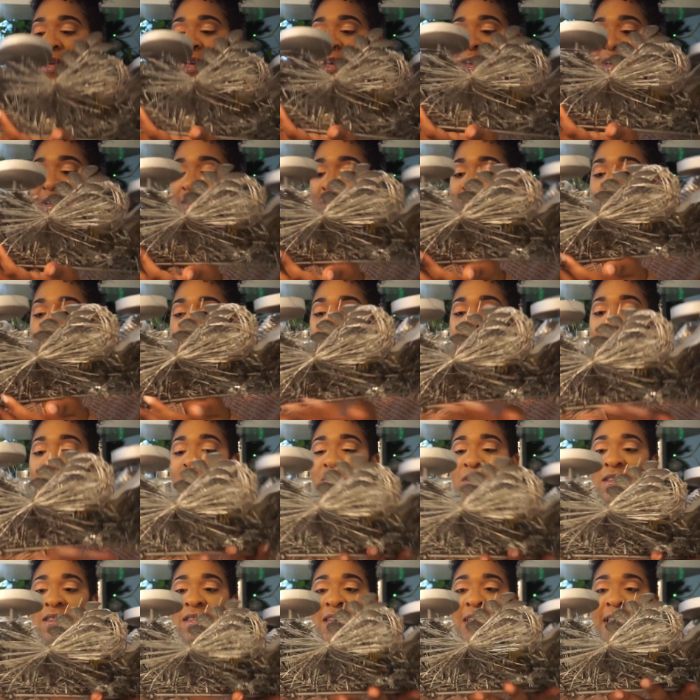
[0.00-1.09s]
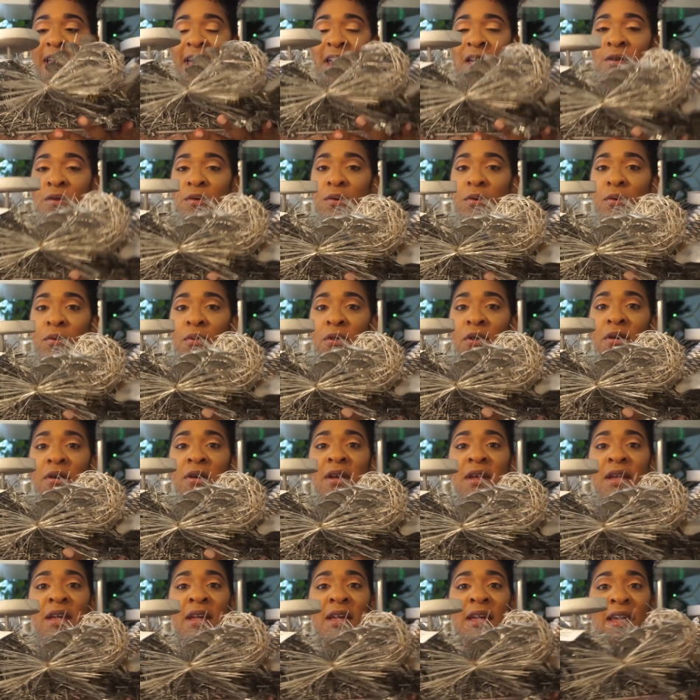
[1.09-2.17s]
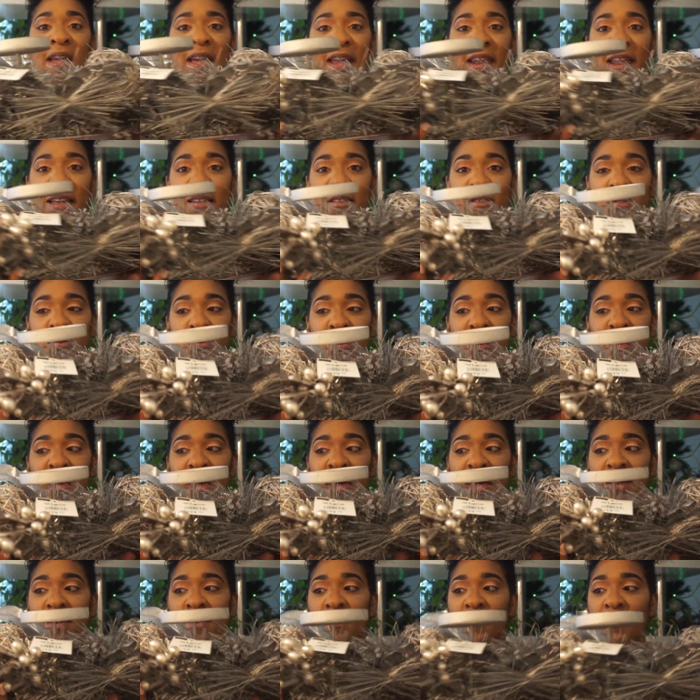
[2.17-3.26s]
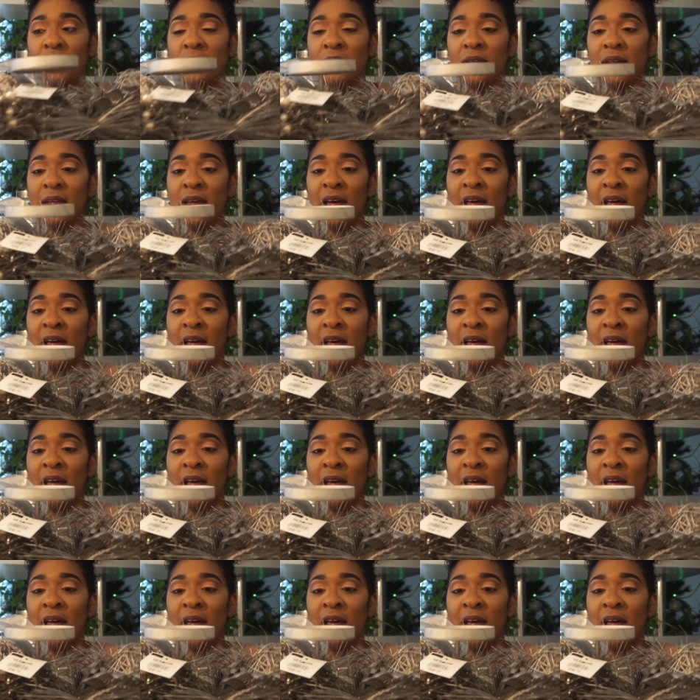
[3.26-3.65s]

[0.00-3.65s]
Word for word: it's really just a candle holder. It has 3 candle